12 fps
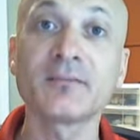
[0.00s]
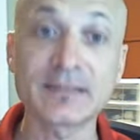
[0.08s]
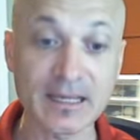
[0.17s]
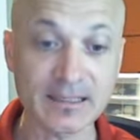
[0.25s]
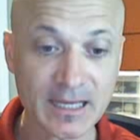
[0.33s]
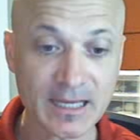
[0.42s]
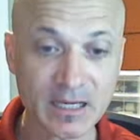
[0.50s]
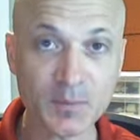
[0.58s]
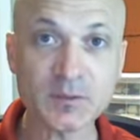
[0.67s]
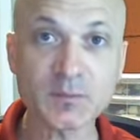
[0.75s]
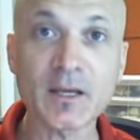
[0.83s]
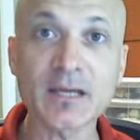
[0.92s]
They take up
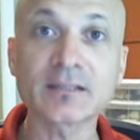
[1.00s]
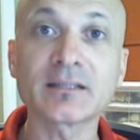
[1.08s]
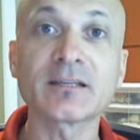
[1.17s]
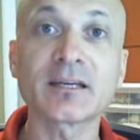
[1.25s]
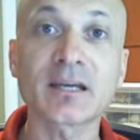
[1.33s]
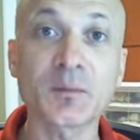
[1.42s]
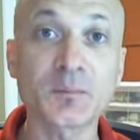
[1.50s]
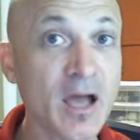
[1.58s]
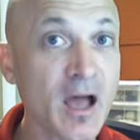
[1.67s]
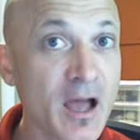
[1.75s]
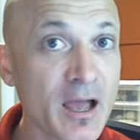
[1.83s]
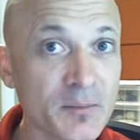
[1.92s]
space, they take up
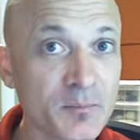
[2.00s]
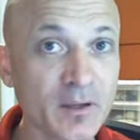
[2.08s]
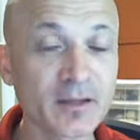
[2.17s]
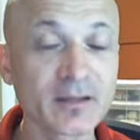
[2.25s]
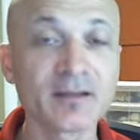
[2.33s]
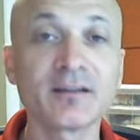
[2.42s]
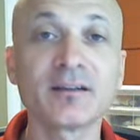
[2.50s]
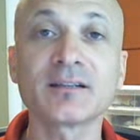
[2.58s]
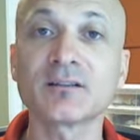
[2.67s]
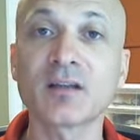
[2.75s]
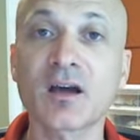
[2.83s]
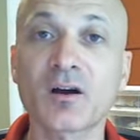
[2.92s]
time.
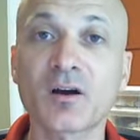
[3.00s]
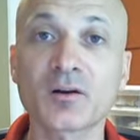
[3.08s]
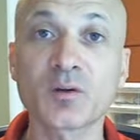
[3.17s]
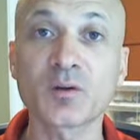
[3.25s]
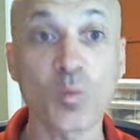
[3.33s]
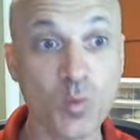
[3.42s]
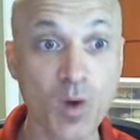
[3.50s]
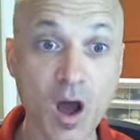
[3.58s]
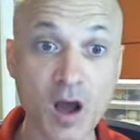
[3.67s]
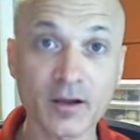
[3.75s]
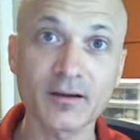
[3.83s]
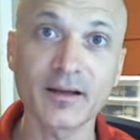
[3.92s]
It's a lot harder to
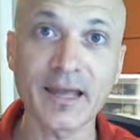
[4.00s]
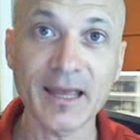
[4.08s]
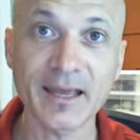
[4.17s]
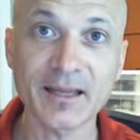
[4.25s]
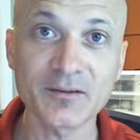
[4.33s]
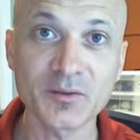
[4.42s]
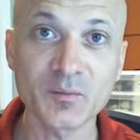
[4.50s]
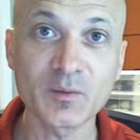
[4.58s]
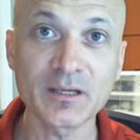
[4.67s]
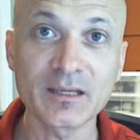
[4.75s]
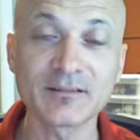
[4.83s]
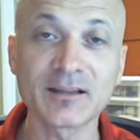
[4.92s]
walk ahead of the
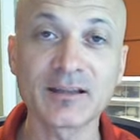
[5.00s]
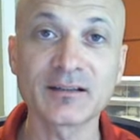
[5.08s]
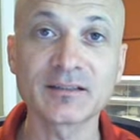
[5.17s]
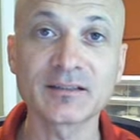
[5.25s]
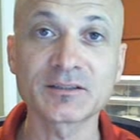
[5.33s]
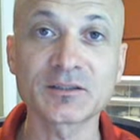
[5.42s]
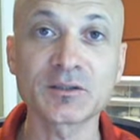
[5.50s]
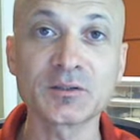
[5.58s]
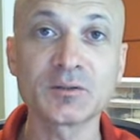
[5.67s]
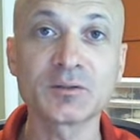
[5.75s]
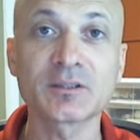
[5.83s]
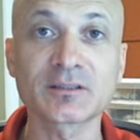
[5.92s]
beat than it is
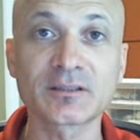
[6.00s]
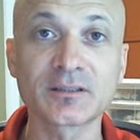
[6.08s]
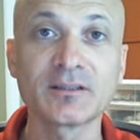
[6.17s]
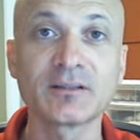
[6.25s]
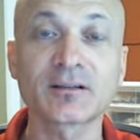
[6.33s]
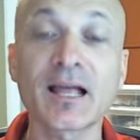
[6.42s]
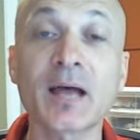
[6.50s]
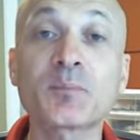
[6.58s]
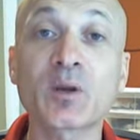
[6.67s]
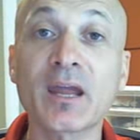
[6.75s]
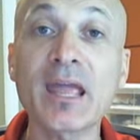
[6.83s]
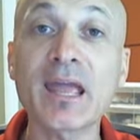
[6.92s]
to just clap
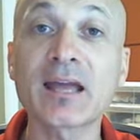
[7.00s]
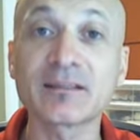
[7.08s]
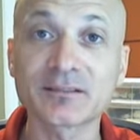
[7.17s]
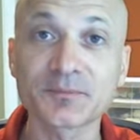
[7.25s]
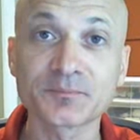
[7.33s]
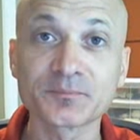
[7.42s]
your hands.